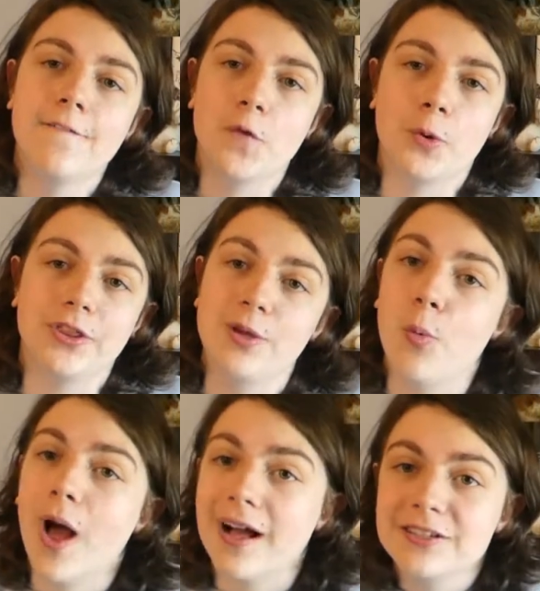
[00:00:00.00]
for the
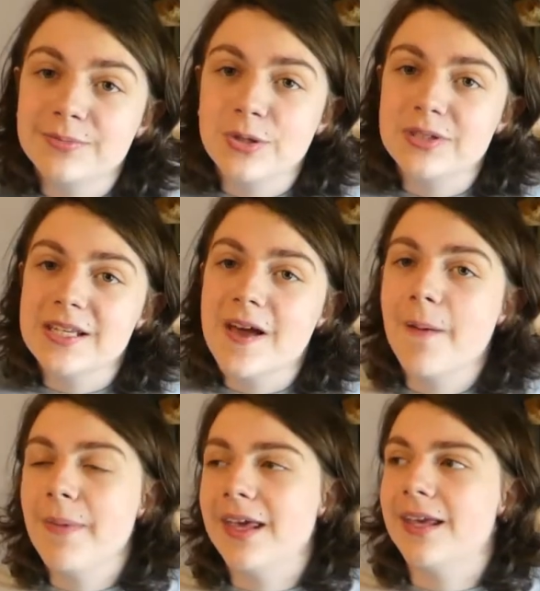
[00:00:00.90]
Wax
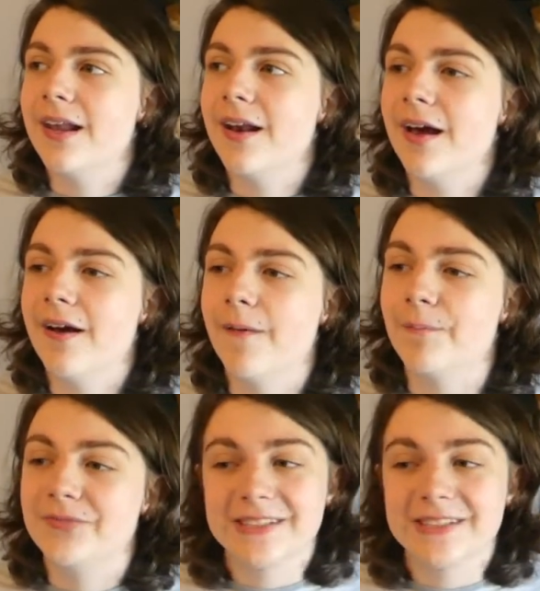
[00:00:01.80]
Museum in,